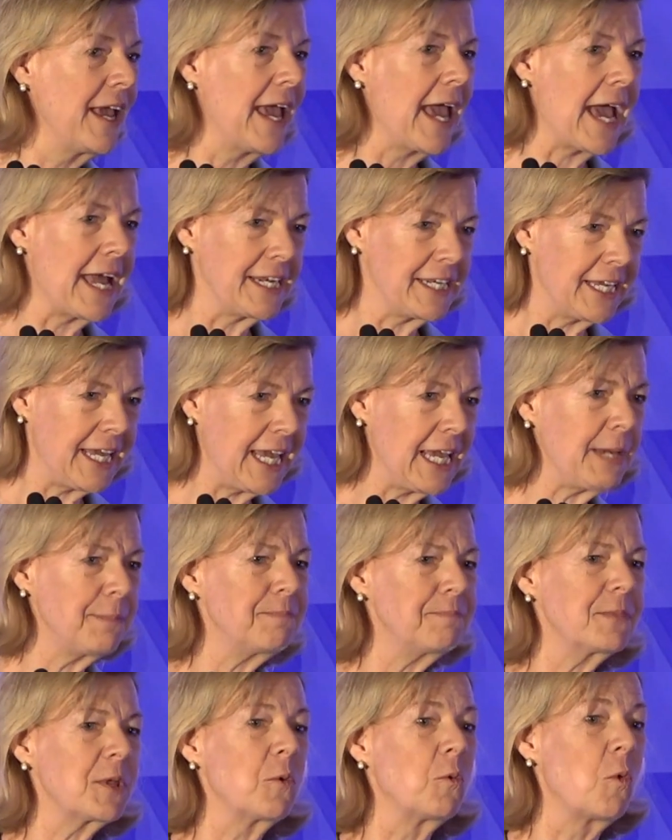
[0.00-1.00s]
and
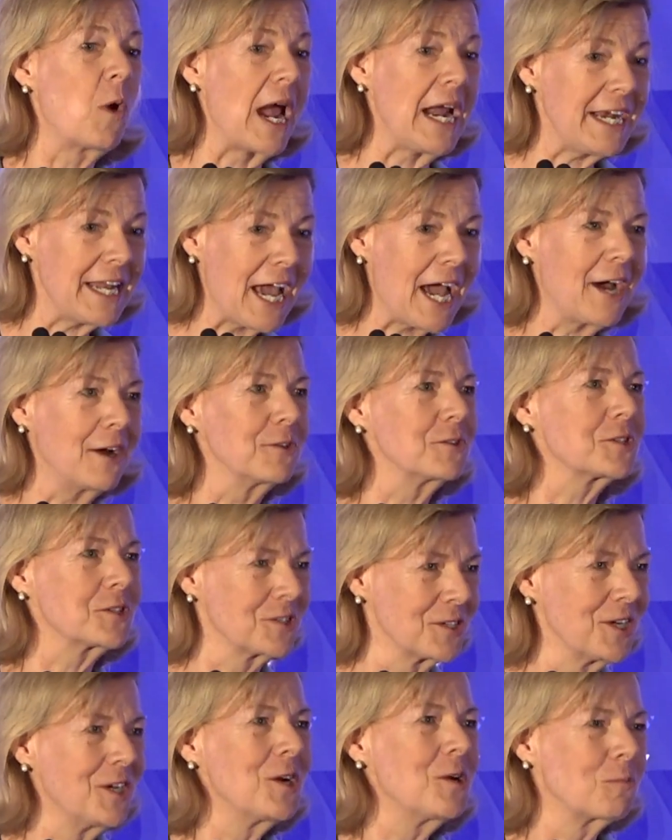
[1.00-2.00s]
keep the White House
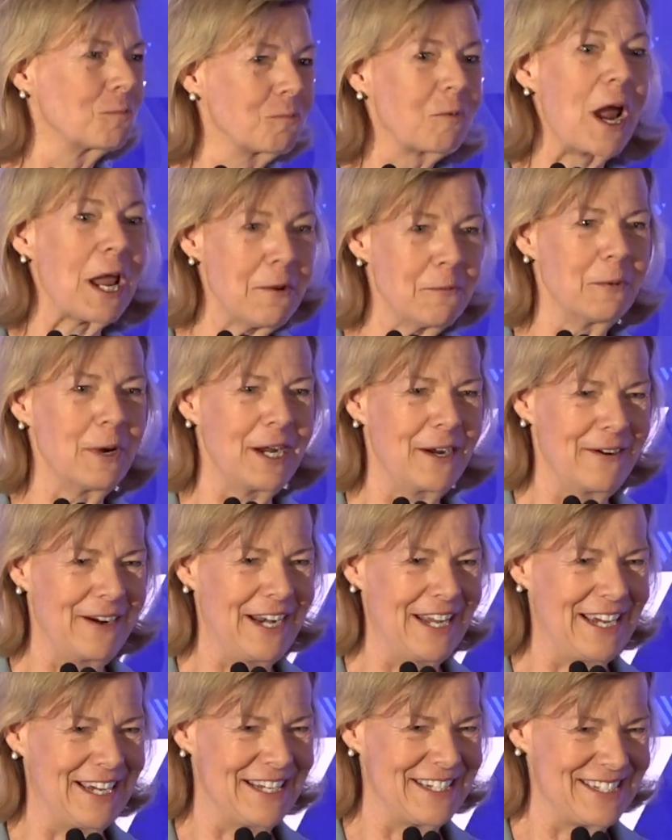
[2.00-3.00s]
right where it
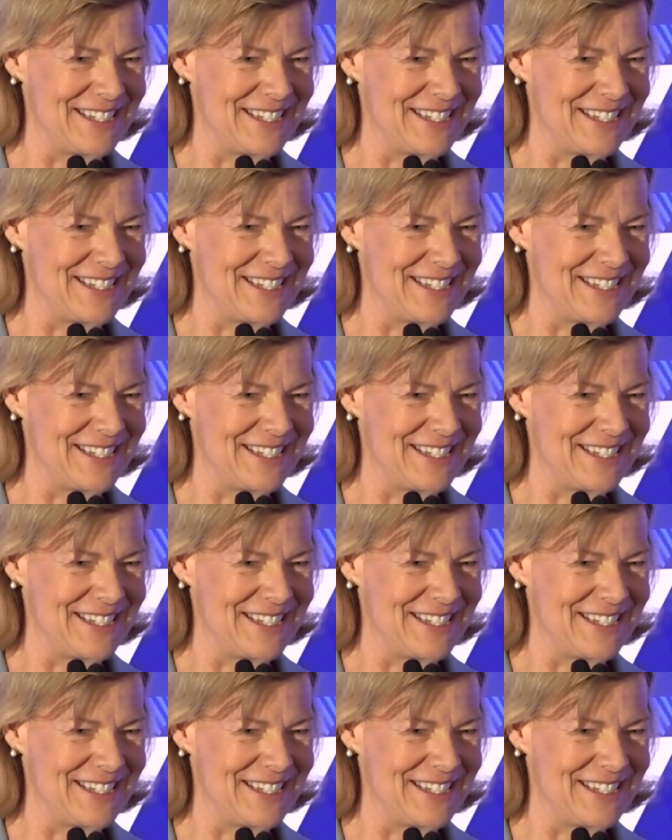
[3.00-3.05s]
is.